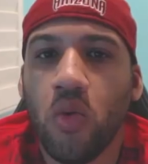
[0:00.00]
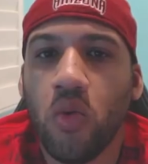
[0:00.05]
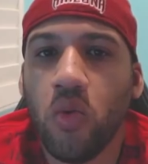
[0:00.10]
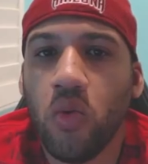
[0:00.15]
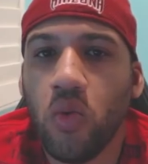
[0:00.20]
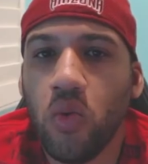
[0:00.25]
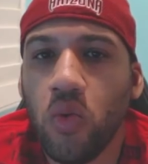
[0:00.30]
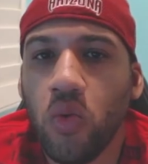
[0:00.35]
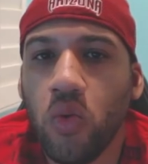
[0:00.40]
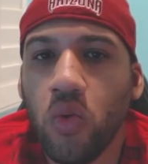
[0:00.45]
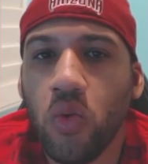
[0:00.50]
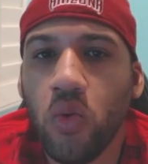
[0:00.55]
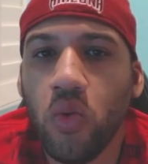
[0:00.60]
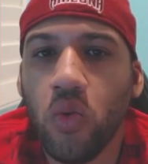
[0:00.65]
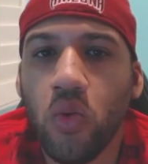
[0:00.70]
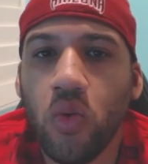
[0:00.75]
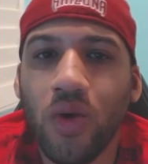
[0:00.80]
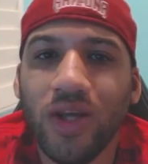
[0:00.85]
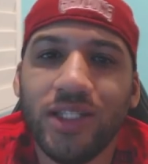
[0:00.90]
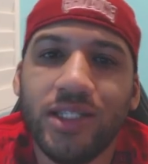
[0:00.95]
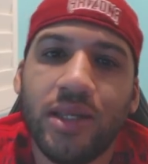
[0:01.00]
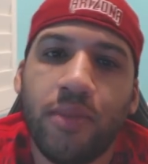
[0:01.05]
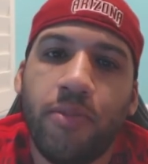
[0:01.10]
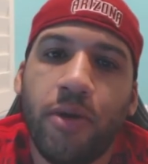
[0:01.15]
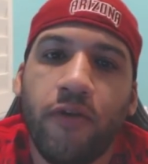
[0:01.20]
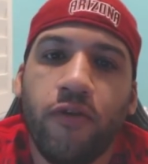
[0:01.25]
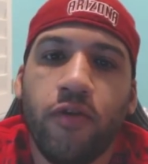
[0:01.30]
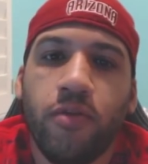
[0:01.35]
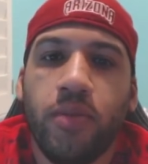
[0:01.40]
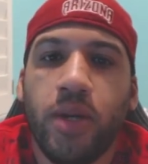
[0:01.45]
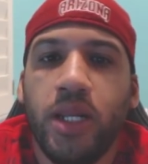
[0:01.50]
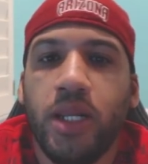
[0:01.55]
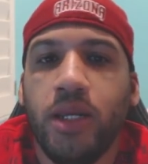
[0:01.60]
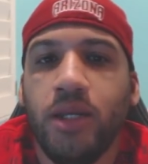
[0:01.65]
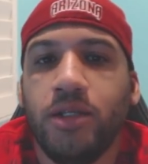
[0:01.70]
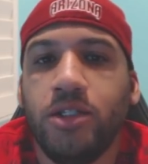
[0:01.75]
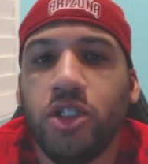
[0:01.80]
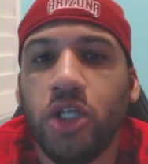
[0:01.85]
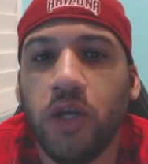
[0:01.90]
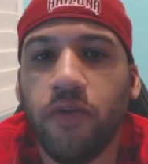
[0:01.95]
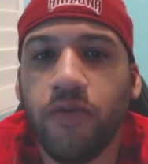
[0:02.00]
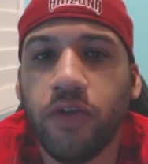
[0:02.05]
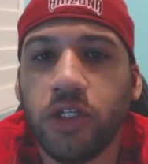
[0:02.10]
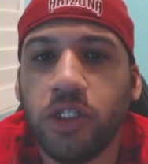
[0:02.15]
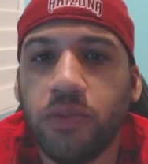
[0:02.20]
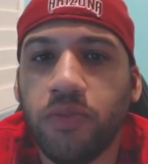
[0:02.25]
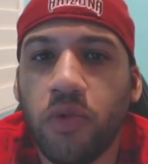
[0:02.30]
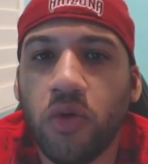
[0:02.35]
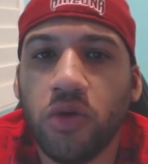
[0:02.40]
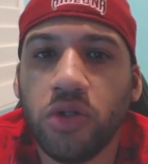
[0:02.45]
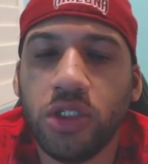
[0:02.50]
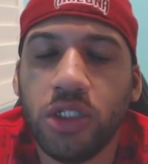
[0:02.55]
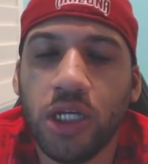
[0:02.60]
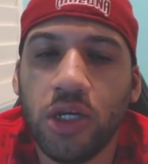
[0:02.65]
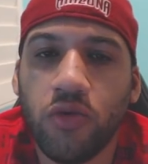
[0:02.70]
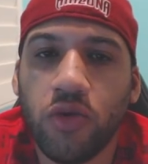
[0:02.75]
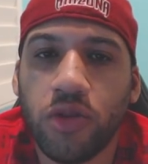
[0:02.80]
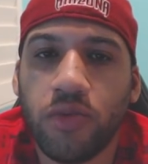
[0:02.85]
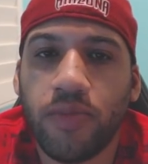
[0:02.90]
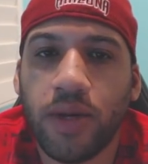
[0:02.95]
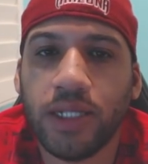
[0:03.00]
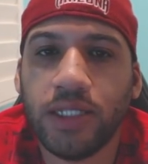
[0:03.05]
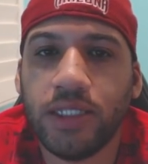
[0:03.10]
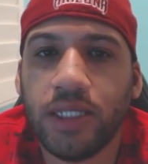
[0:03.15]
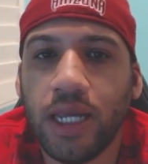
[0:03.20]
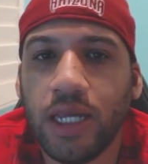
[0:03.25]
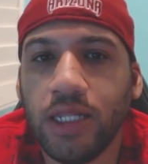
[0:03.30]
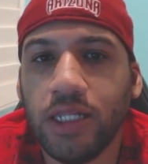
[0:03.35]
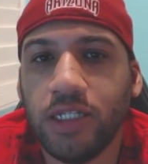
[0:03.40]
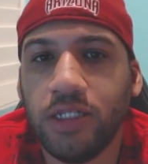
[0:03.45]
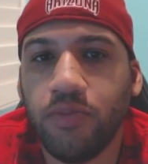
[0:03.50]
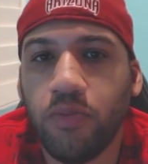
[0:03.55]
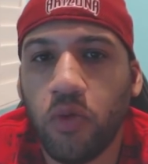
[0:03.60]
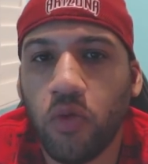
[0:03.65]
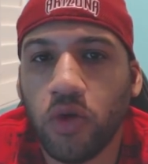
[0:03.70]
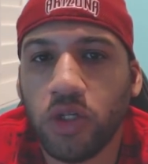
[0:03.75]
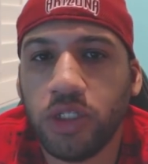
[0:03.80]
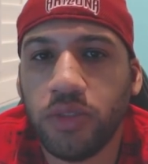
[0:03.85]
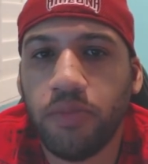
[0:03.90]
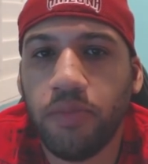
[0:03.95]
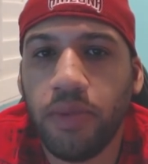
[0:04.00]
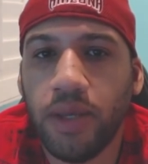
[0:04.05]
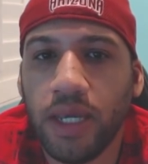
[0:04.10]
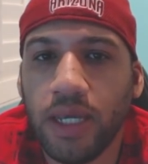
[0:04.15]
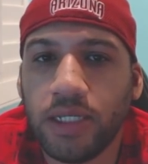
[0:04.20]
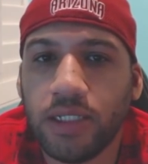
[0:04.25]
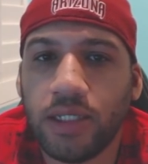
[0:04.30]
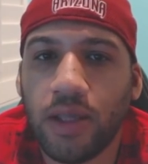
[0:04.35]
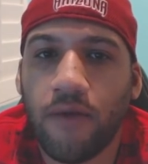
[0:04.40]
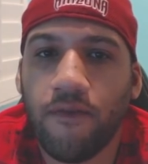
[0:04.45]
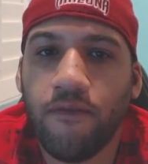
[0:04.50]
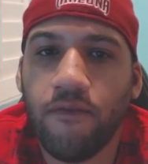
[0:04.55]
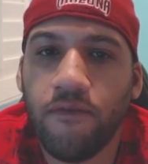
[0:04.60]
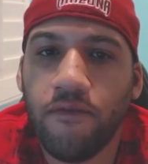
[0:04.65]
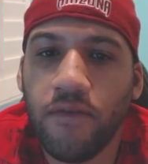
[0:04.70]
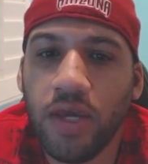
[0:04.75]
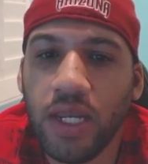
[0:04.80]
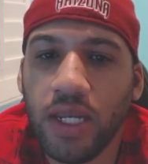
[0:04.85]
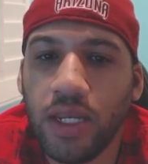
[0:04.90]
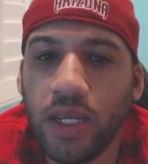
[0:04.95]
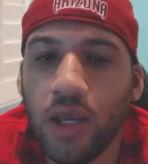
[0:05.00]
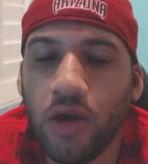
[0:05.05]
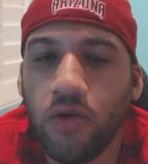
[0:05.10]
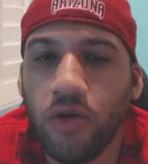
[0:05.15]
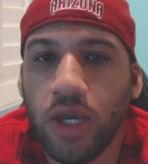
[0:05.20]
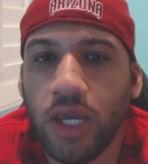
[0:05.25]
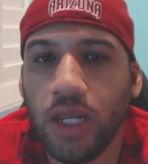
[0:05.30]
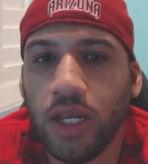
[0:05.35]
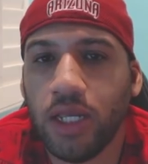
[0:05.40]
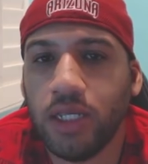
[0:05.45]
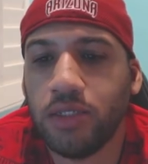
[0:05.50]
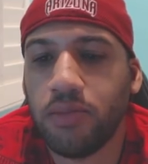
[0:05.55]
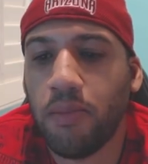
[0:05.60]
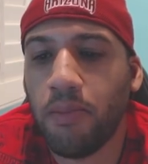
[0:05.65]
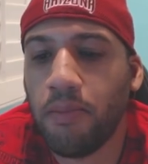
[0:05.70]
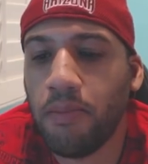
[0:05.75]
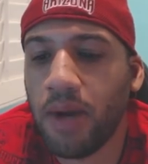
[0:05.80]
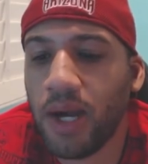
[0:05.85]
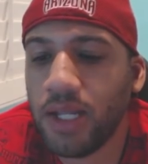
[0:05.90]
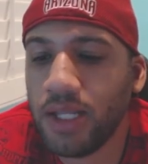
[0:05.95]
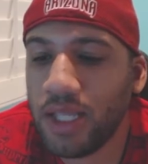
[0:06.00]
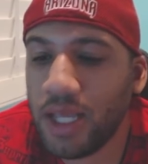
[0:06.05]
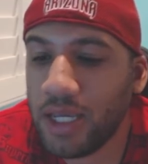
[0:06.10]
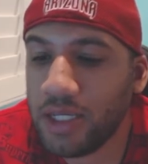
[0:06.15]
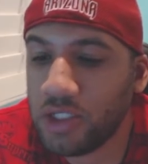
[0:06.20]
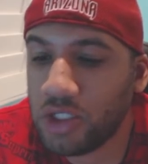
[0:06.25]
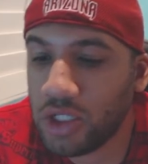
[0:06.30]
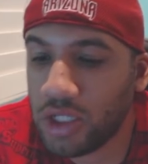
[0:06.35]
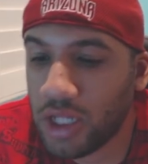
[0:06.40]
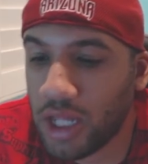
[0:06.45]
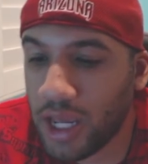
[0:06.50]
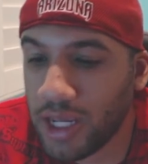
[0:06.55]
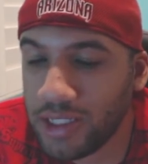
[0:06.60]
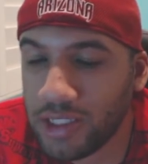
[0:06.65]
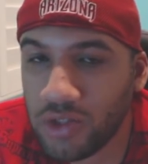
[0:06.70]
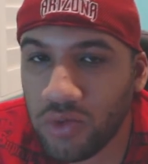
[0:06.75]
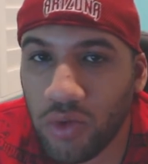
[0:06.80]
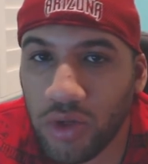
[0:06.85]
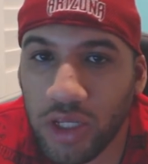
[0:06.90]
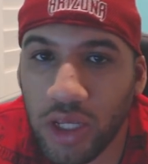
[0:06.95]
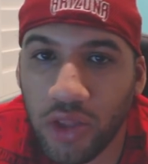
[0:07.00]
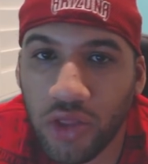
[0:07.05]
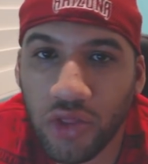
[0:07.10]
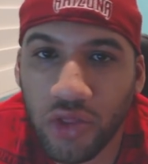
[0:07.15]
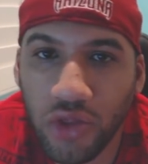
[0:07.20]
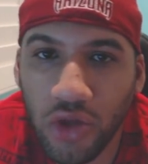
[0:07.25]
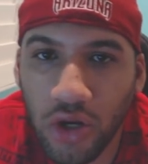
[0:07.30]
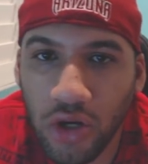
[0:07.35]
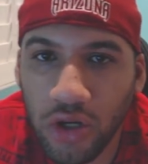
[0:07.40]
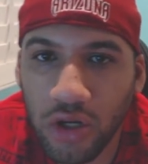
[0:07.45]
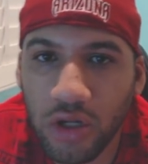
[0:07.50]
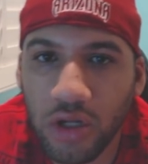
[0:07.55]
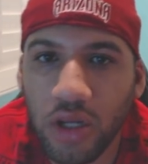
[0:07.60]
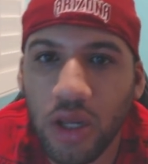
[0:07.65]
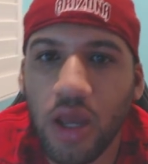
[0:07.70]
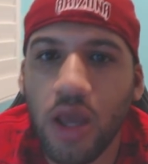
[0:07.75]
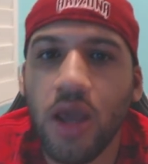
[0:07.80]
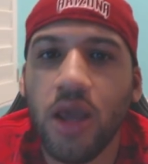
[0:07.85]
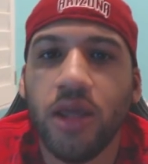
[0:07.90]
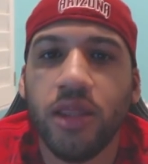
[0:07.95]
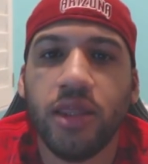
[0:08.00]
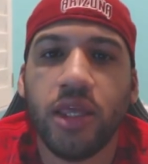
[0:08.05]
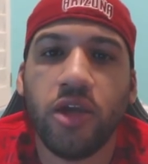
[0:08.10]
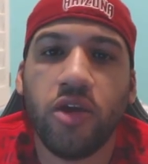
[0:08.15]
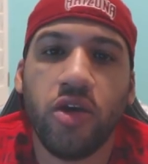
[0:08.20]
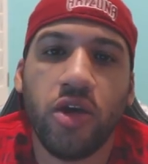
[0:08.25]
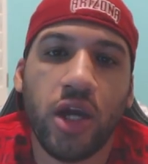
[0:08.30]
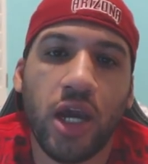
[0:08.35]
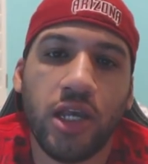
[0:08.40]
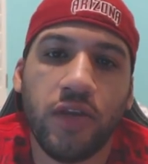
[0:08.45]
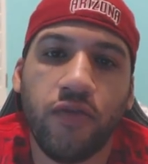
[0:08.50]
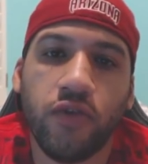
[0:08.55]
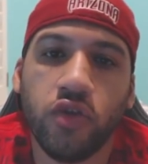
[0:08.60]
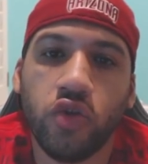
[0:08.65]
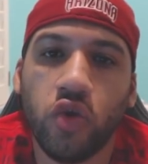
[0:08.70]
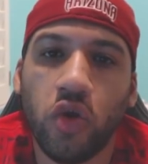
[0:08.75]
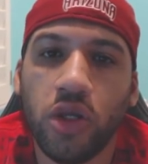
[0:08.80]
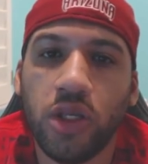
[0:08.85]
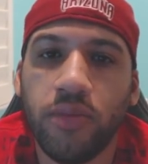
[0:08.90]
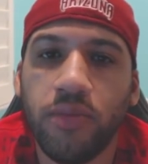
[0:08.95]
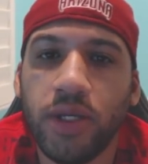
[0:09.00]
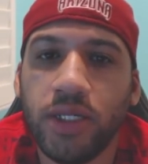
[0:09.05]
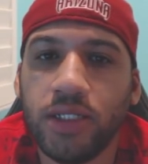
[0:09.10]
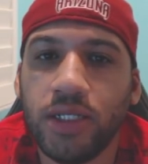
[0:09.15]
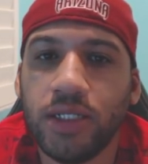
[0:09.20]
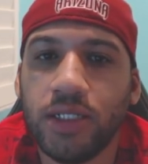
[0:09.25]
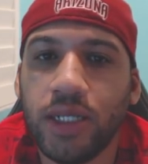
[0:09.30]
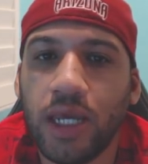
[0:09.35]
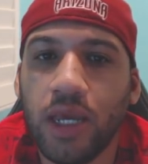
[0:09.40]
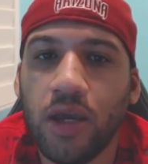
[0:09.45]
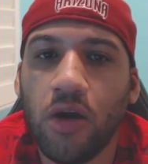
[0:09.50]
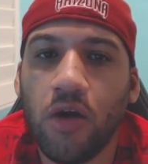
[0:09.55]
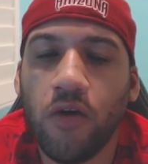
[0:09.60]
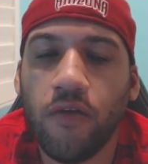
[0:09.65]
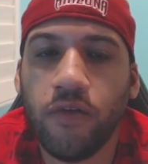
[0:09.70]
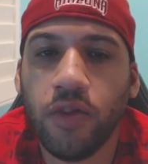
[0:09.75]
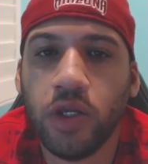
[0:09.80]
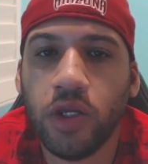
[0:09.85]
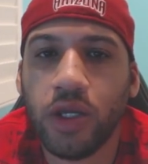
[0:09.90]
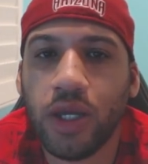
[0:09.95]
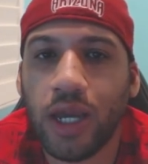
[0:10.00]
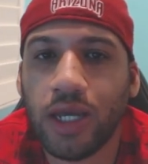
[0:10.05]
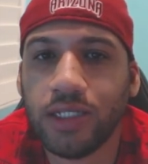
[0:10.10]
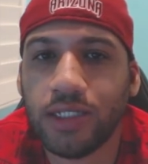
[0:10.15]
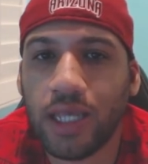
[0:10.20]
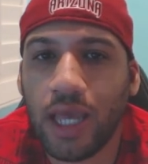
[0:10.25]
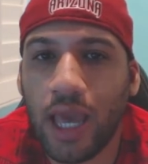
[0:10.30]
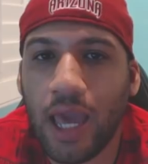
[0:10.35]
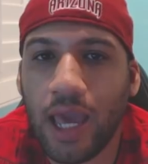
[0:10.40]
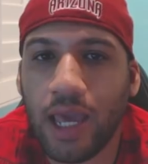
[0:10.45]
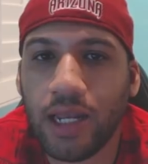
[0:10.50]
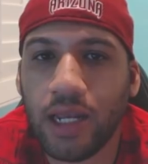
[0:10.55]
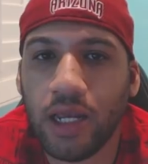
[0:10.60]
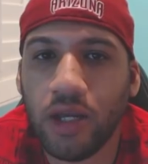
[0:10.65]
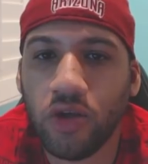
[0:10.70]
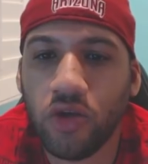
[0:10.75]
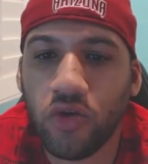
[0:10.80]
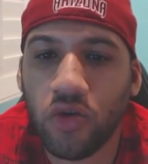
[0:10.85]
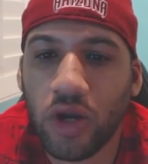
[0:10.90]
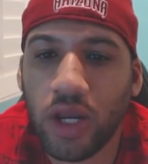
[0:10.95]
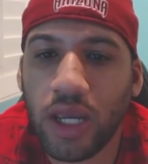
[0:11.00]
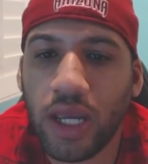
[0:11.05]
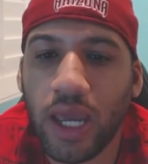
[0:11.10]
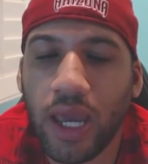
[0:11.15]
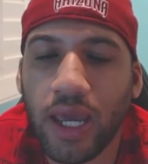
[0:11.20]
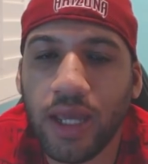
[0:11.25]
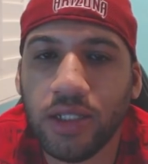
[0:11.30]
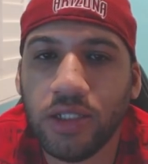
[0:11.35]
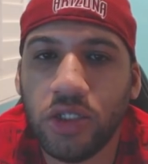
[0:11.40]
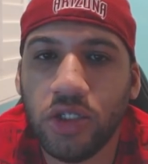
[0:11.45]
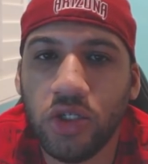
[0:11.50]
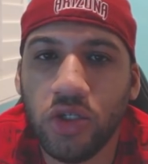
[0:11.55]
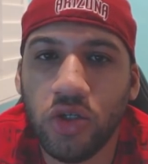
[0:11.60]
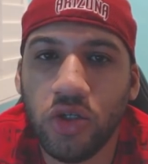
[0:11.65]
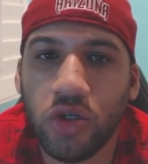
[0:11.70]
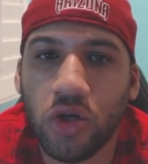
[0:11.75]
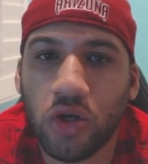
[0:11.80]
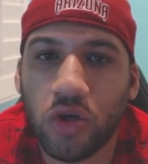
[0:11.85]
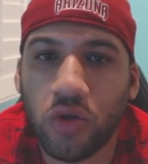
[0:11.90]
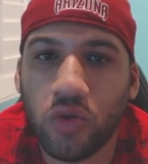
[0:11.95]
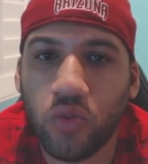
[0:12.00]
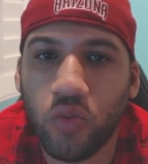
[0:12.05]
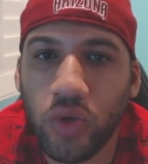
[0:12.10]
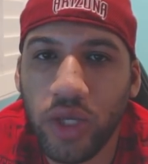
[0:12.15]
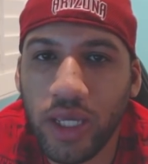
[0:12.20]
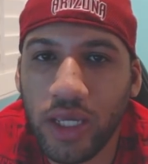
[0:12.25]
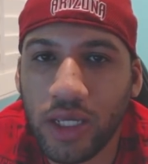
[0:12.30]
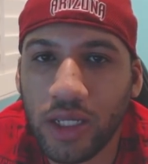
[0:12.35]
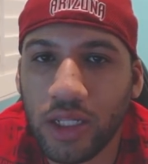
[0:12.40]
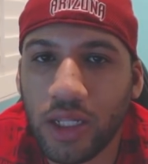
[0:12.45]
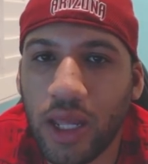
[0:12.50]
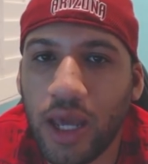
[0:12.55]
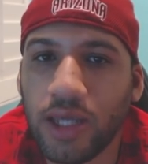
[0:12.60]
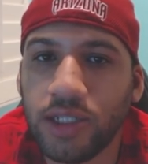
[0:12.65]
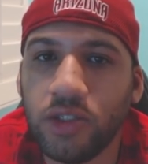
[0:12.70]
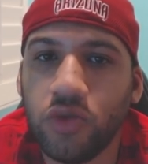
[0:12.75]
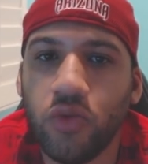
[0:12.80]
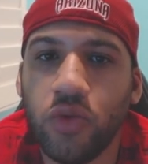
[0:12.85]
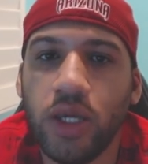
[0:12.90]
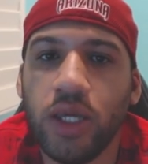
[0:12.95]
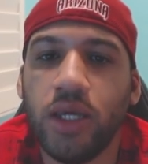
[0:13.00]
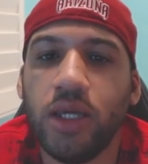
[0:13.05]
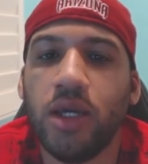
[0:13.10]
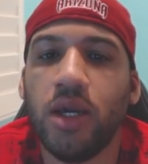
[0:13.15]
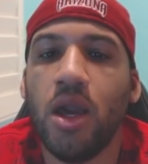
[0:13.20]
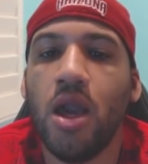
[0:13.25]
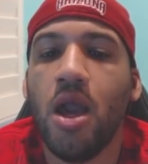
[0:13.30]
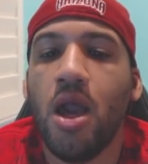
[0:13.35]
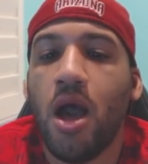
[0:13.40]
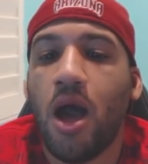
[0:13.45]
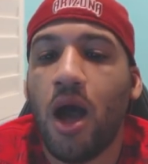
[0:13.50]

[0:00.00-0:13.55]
What's up, everybody? JVille Sports here with my daily sports picks video. It is Monday, July 23rd. Thank you guys for joining me today. Hopefully, you guys had a great end to your week last week.